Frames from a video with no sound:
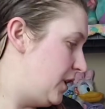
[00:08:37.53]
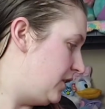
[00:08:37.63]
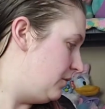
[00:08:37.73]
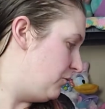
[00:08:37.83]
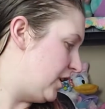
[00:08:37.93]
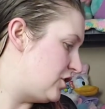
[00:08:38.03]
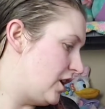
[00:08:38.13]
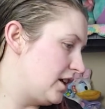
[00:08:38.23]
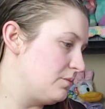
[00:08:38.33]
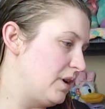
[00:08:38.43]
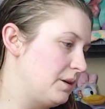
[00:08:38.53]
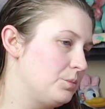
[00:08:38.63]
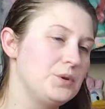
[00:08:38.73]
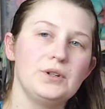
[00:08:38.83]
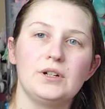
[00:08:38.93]
And then when I checked my
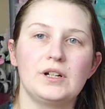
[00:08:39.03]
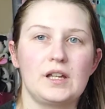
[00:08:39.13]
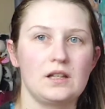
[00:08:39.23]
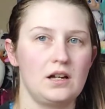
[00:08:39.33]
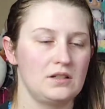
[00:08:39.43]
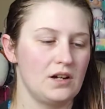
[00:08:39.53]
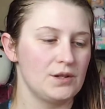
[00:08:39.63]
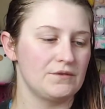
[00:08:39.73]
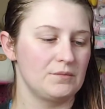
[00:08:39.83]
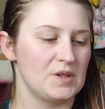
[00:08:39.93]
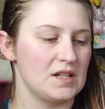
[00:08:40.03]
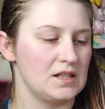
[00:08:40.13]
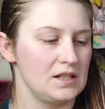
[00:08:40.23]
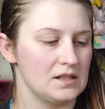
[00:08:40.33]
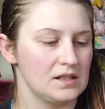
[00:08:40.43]
book, Dolls from the
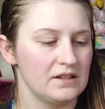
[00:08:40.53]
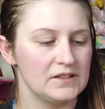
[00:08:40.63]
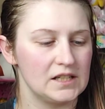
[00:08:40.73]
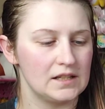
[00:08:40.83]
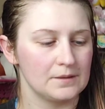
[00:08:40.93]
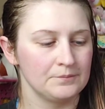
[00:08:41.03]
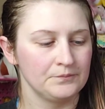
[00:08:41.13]
60s and 70s,